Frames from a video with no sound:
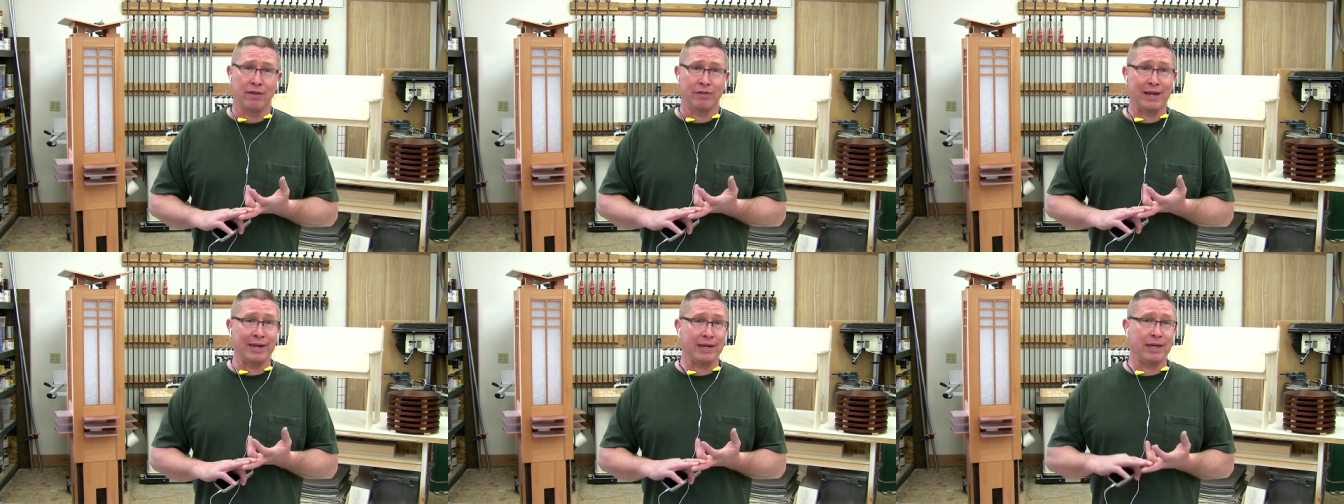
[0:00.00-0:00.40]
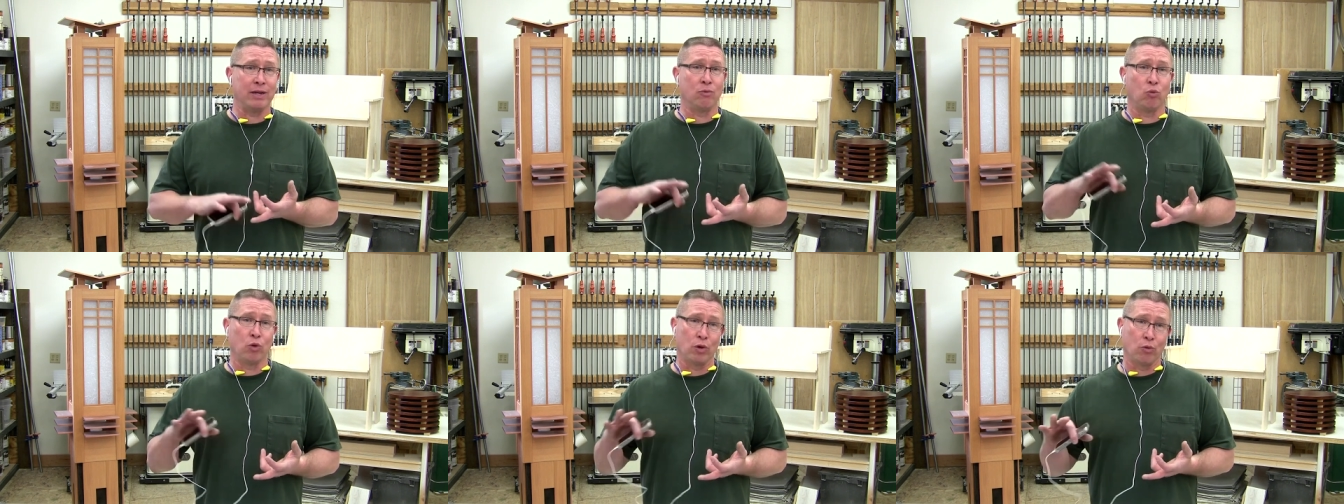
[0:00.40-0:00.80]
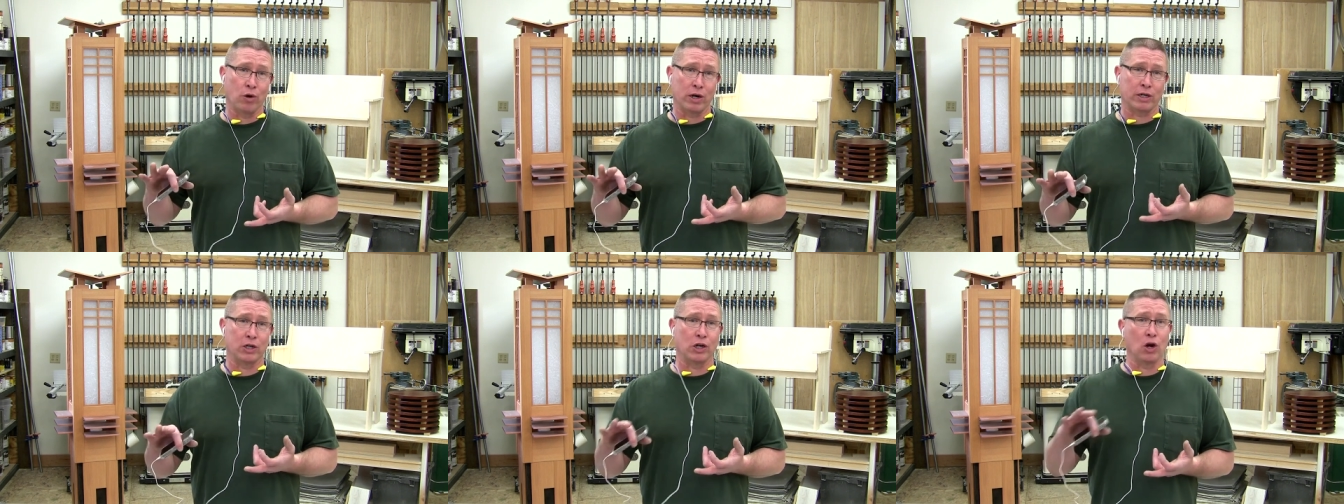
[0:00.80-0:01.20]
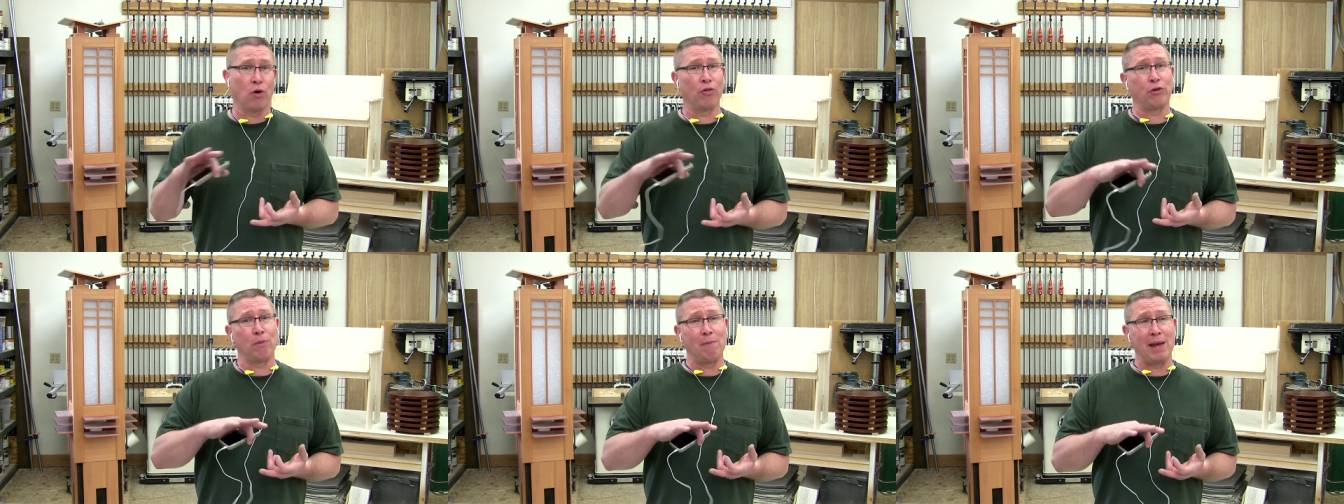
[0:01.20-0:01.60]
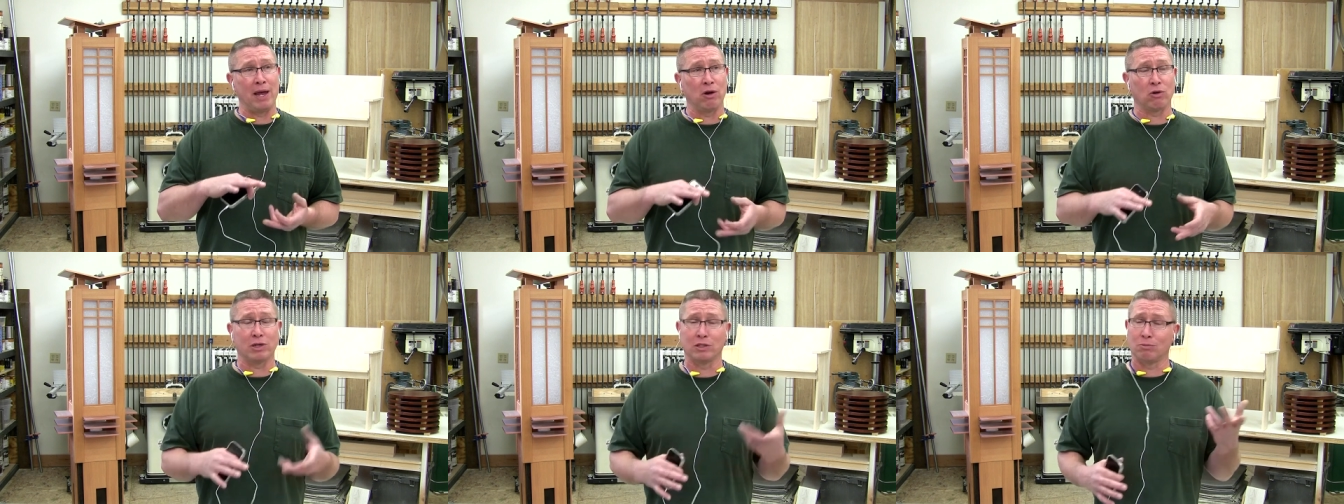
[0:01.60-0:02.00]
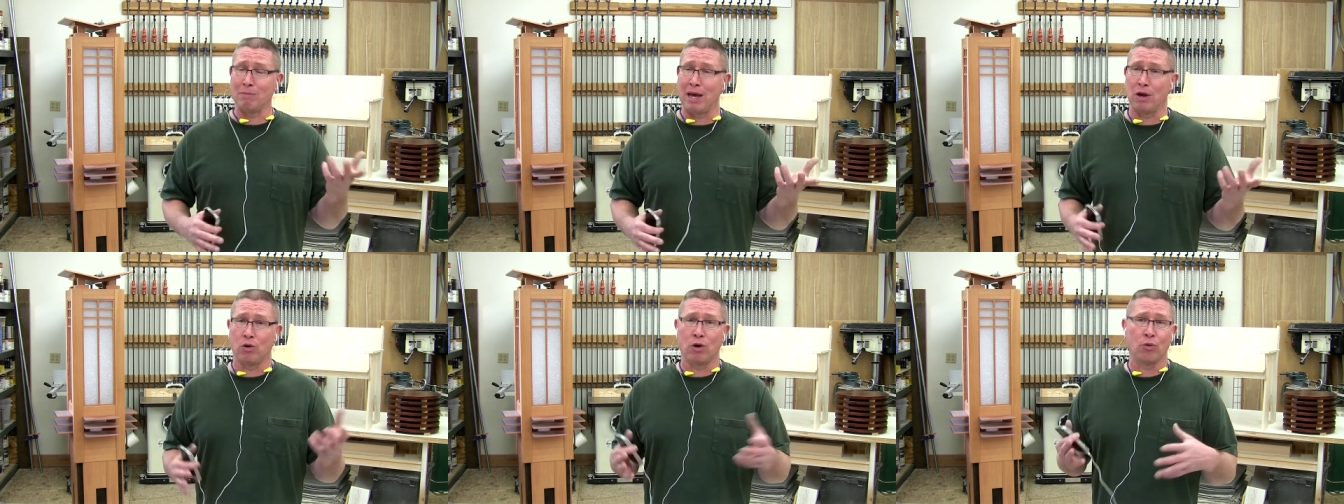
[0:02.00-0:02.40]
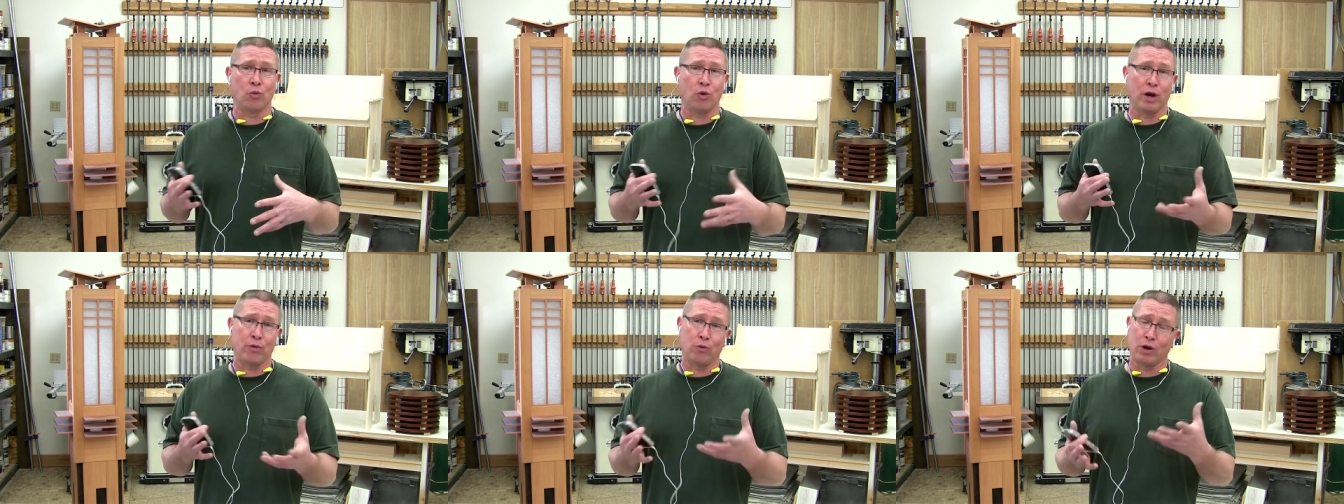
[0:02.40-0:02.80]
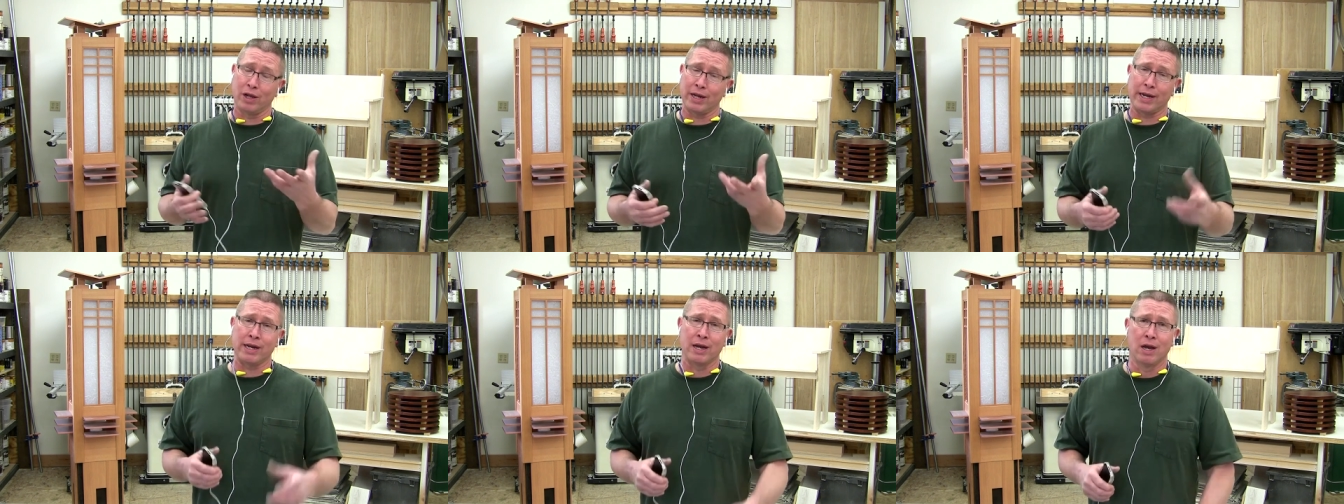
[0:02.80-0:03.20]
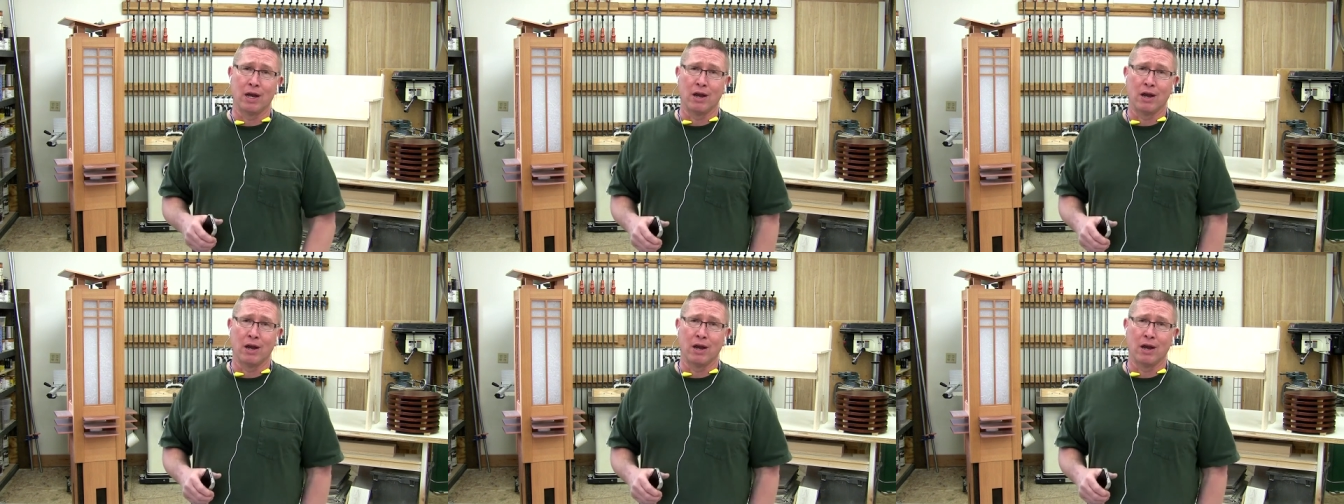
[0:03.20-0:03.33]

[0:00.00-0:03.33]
They need woodwork to go with their metal because metal and wood really